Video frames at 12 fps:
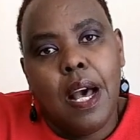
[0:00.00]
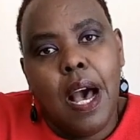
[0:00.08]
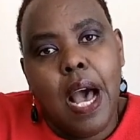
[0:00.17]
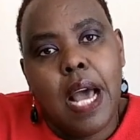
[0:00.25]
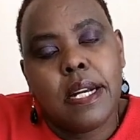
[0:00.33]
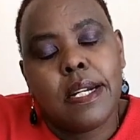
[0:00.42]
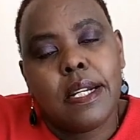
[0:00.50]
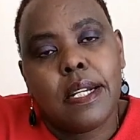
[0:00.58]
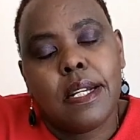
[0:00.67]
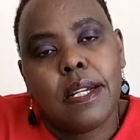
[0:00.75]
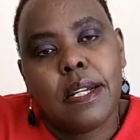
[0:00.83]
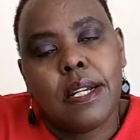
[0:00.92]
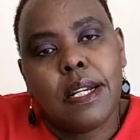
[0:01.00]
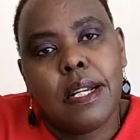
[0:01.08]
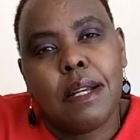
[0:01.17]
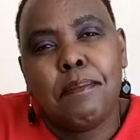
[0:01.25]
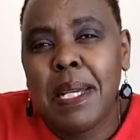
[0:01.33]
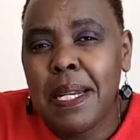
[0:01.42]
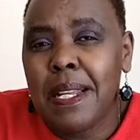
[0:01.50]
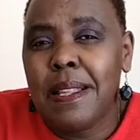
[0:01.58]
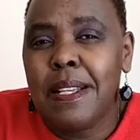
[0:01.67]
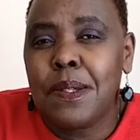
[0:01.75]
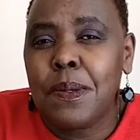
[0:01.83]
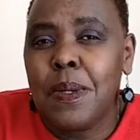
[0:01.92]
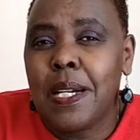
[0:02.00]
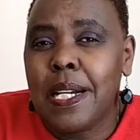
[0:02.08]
And mainly the school